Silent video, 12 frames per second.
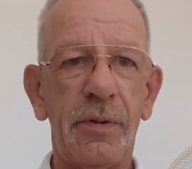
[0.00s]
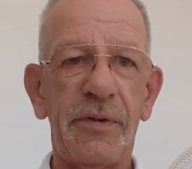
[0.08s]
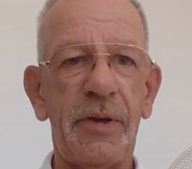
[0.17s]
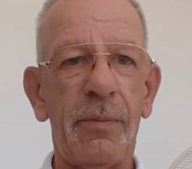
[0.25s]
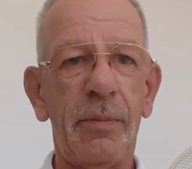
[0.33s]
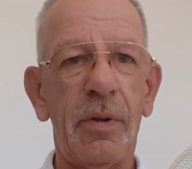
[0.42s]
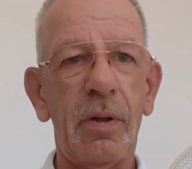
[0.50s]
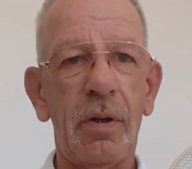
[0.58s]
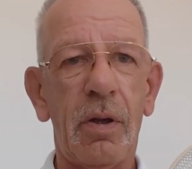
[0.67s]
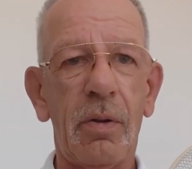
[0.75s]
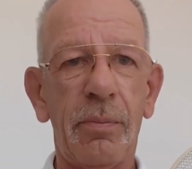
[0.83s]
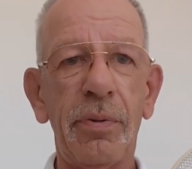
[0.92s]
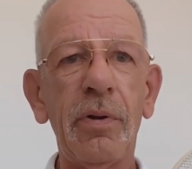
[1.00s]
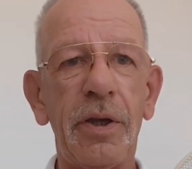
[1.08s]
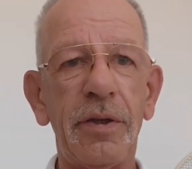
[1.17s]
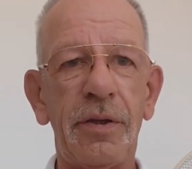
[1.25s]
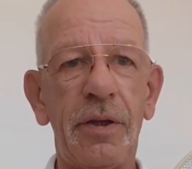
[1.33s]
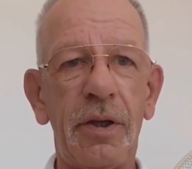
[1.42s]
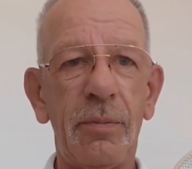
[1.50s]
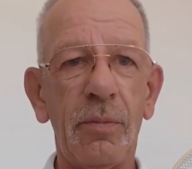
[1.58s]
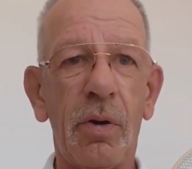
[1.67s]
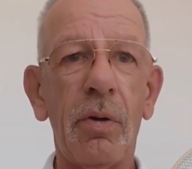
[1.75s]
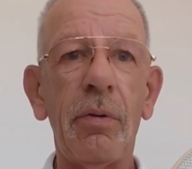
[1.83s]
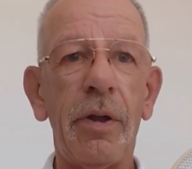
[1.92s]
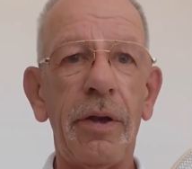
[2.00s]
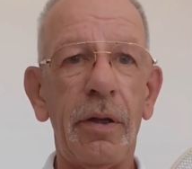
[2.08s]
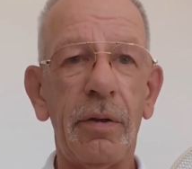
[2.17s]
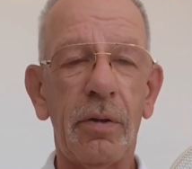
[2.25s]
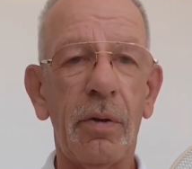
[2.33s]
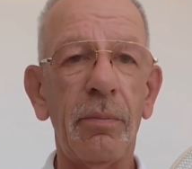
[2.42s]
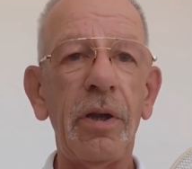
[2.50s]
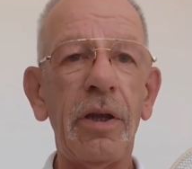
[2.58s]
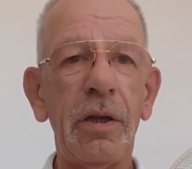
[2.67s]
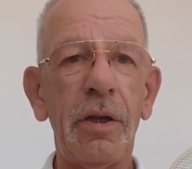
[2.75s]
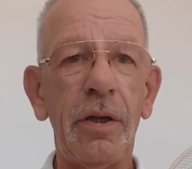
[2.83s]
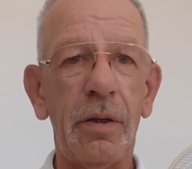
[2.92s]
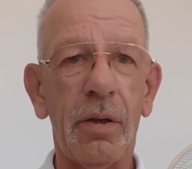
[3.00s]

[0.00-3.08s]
assemble our pulling team already completely